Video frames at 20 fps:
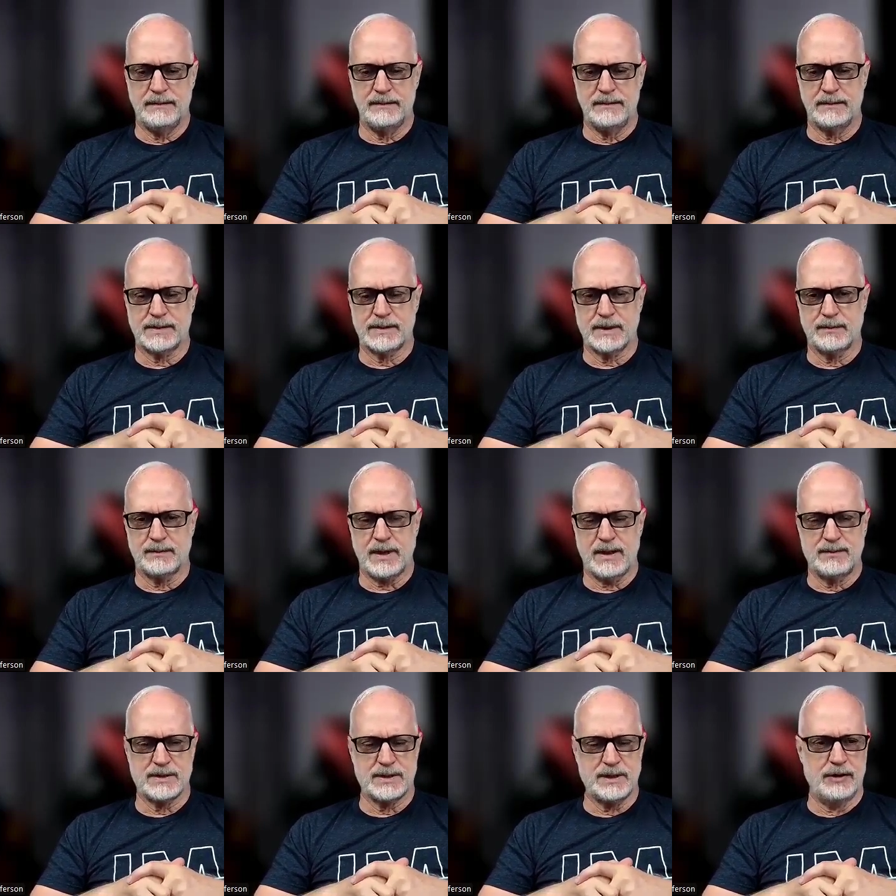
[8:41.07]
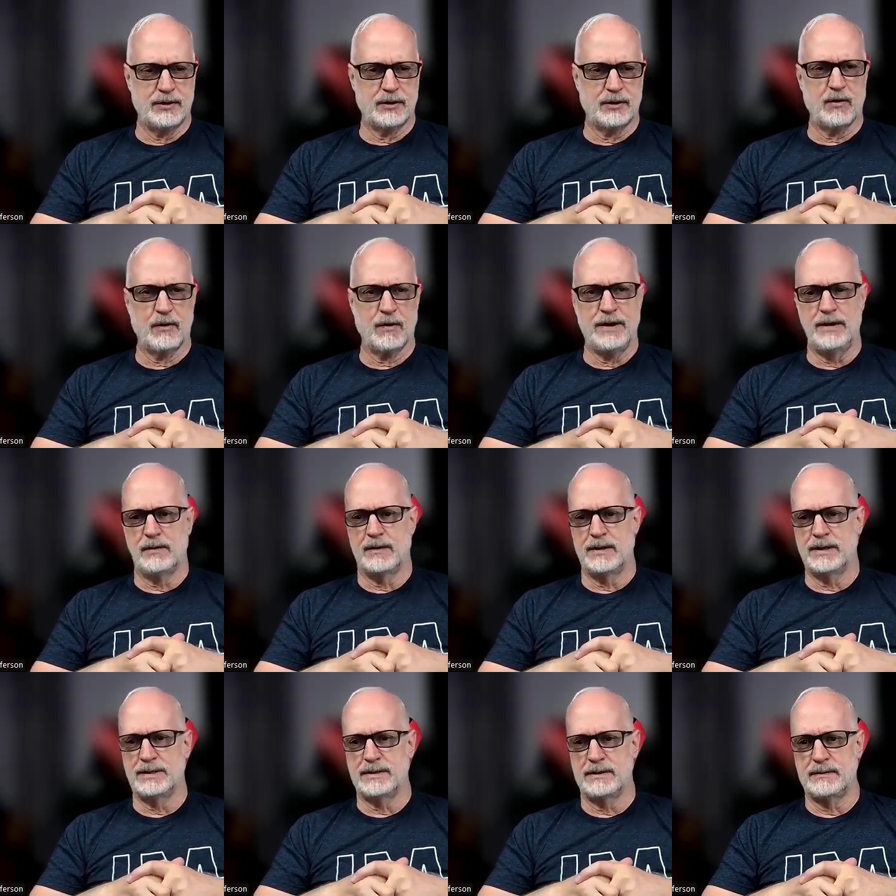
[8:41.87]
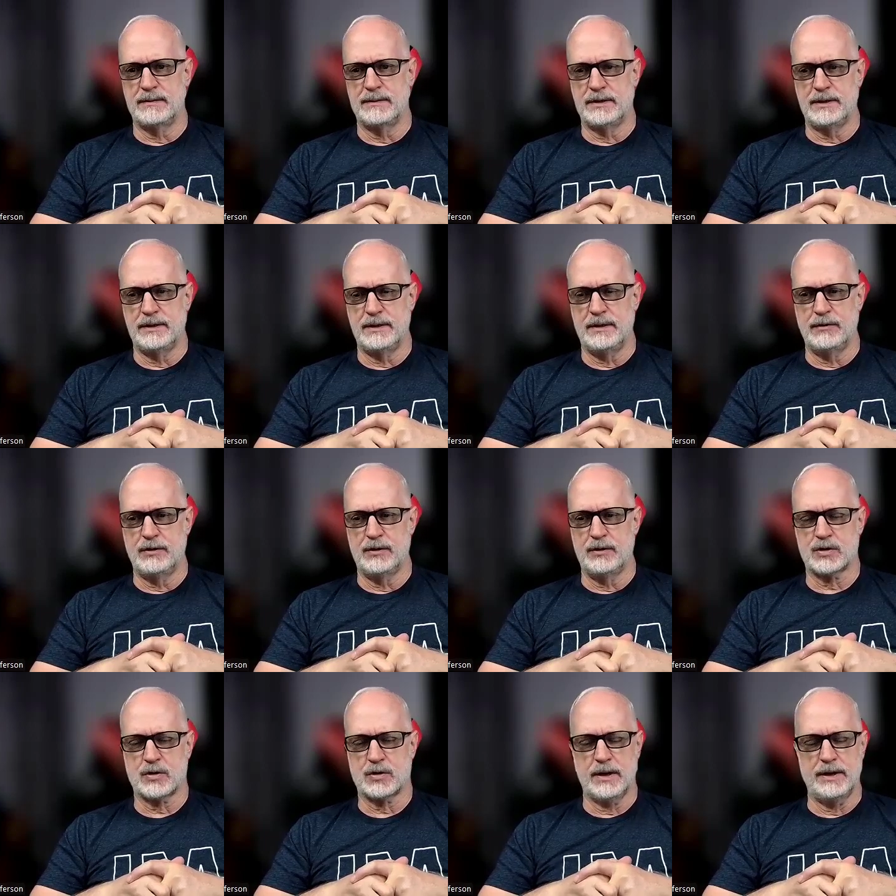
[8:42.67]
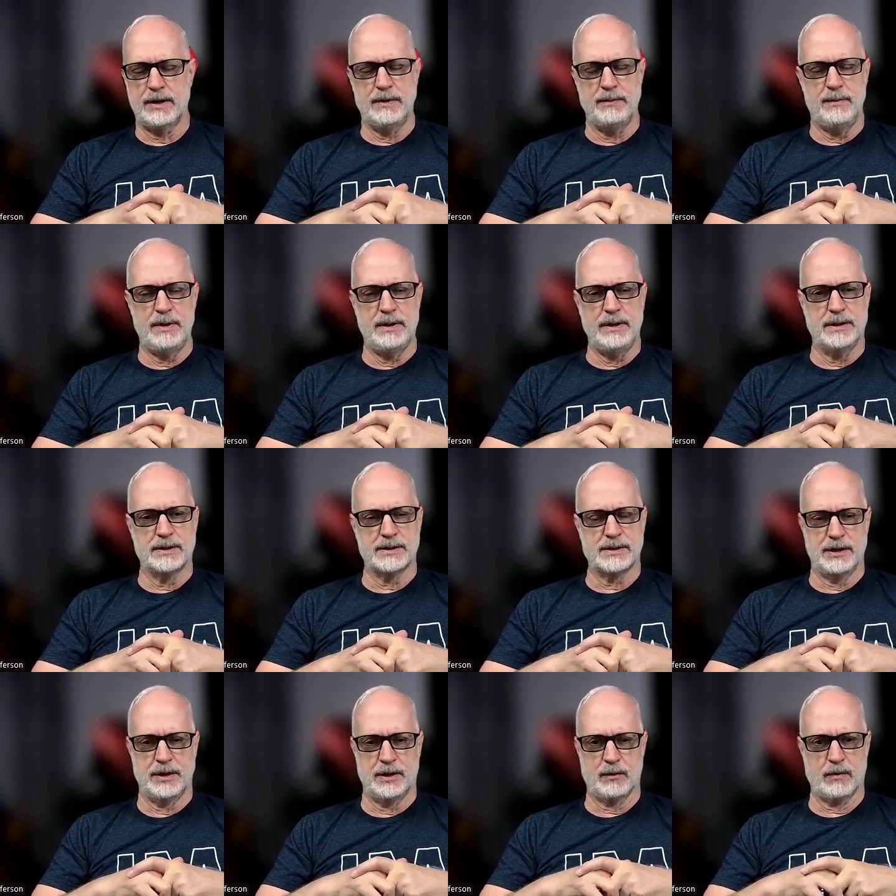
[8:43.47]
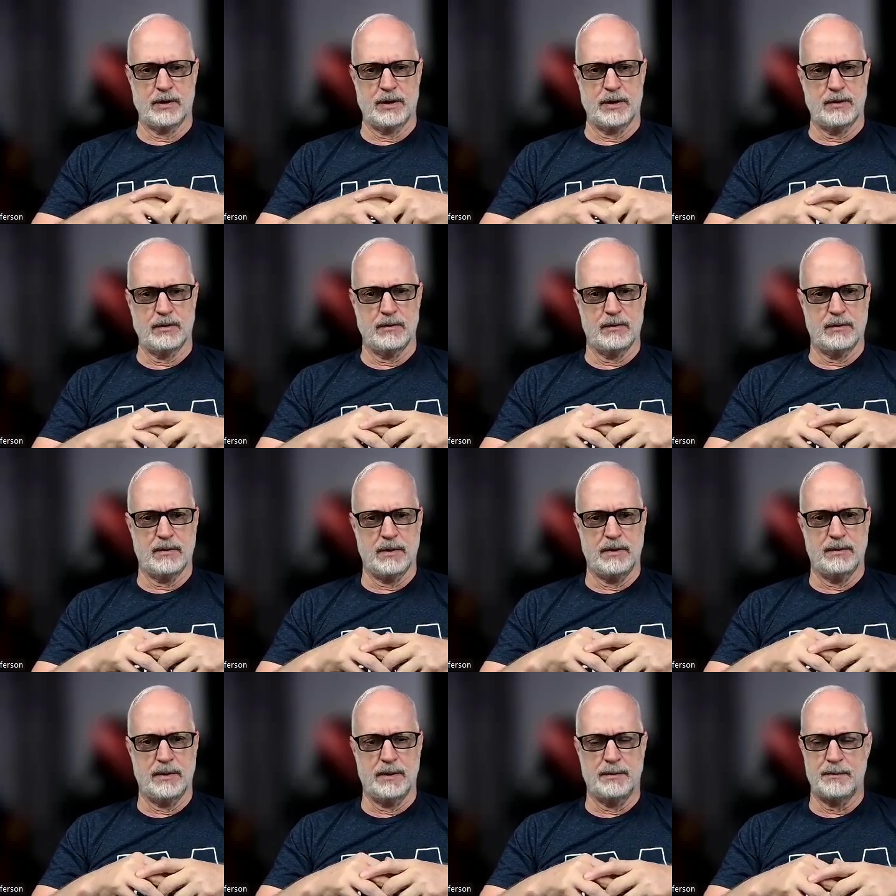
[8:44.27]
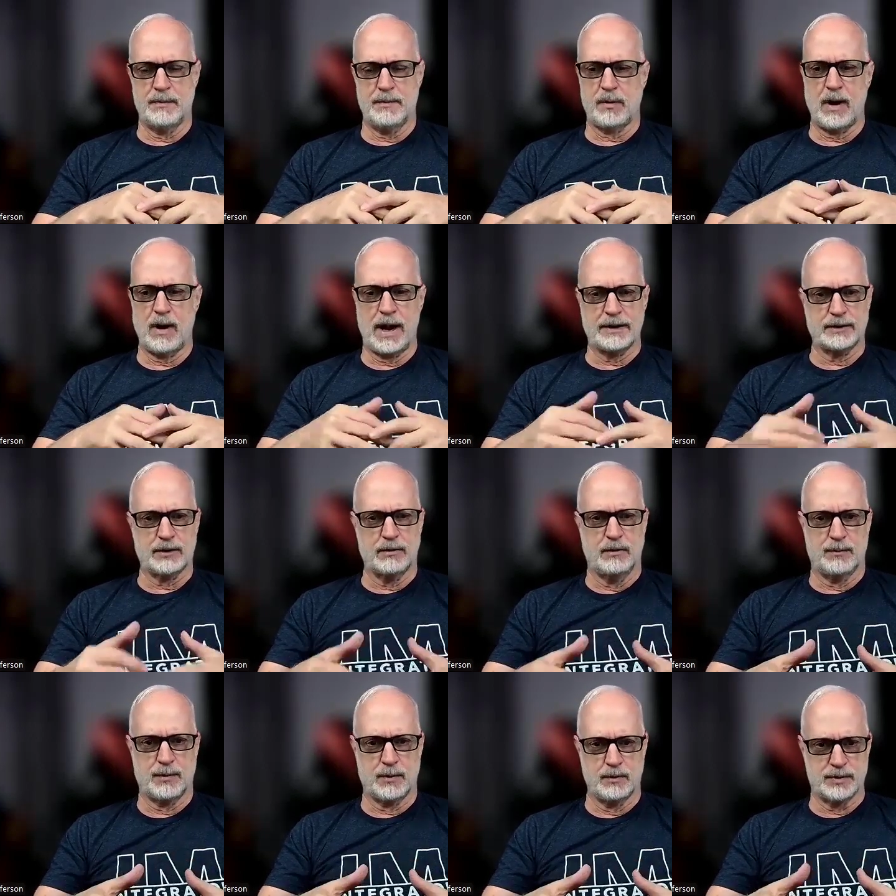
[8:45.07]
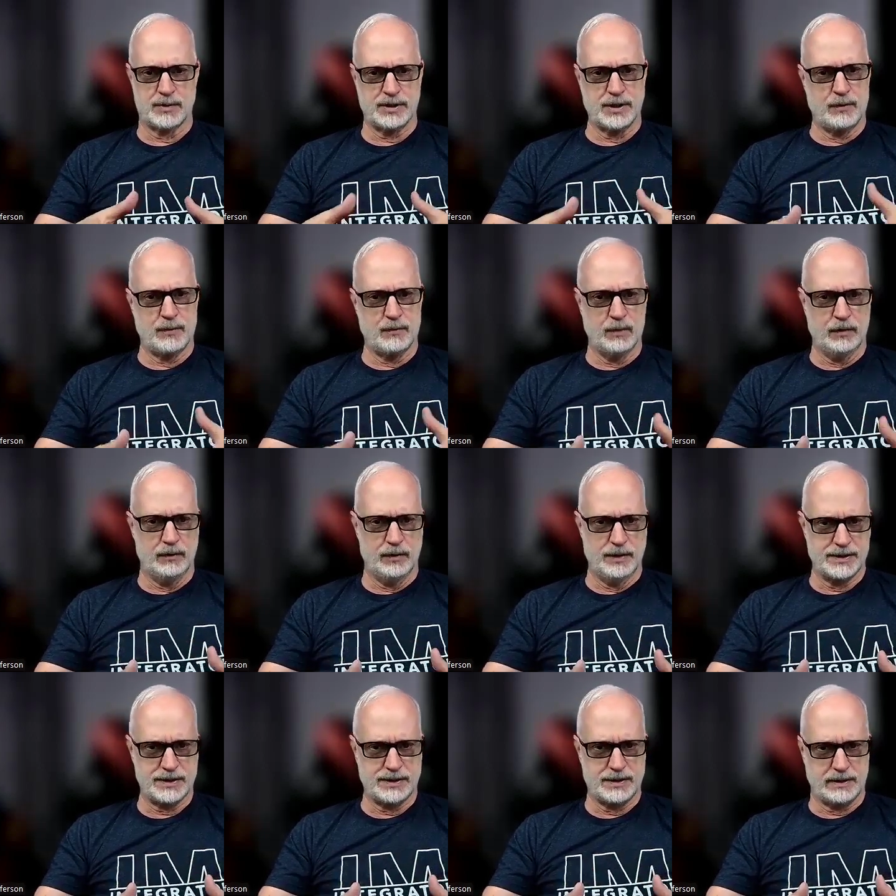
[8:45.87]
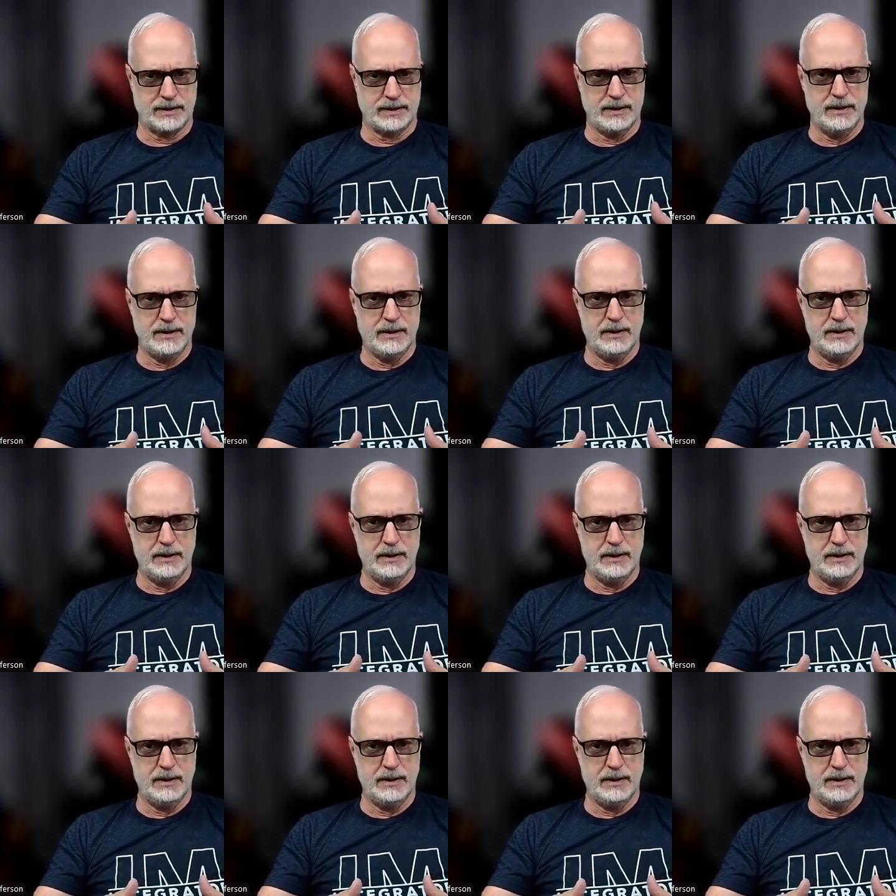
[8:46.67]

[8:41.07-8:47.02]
sometimes an integrator is, you're trying to be as an integrator, a practical person and realistic.